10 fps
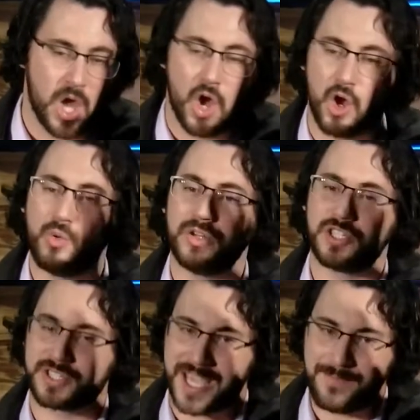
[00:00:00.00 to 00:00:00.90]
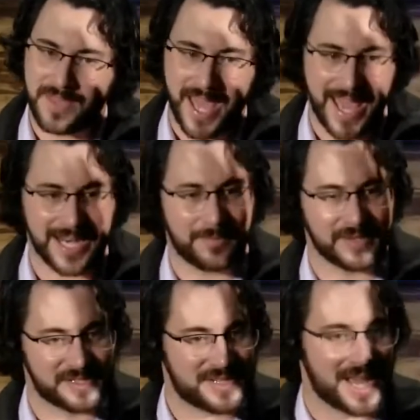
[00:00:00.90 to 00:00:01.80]
Who would just keep their hand up and
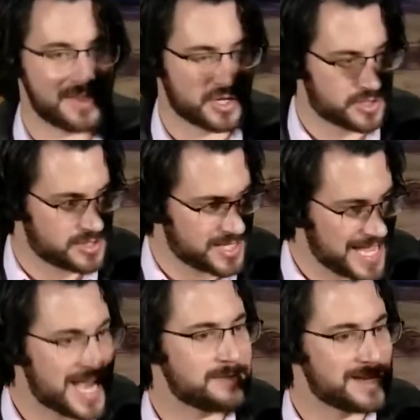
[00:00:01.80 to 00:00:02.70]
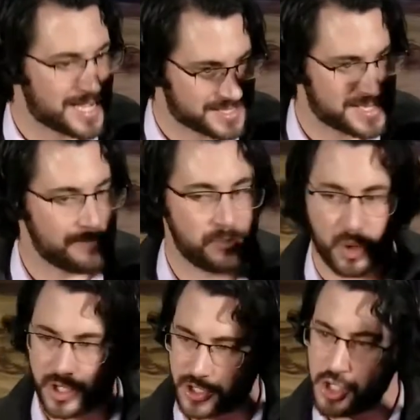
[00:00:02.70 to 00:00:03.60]
say that the enemy at some
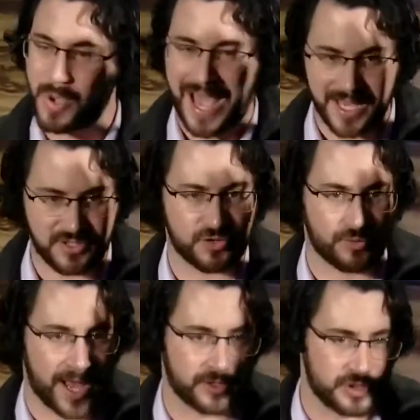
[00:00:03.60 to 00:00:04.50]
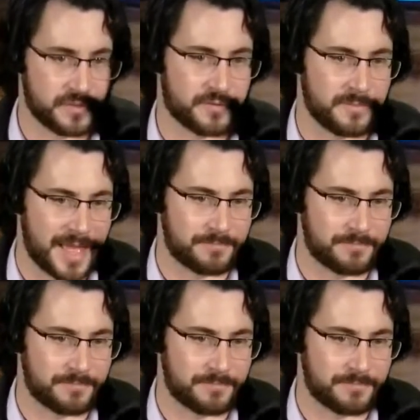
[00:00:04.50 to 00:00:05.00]
point or you has derailed you from that